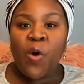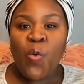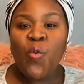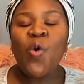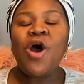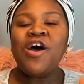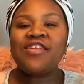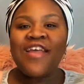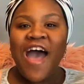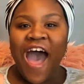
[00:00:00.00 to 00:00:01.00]

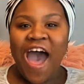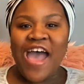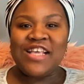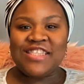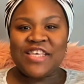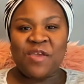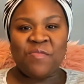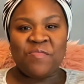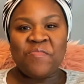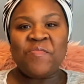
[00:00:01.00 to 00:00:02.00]
1 item.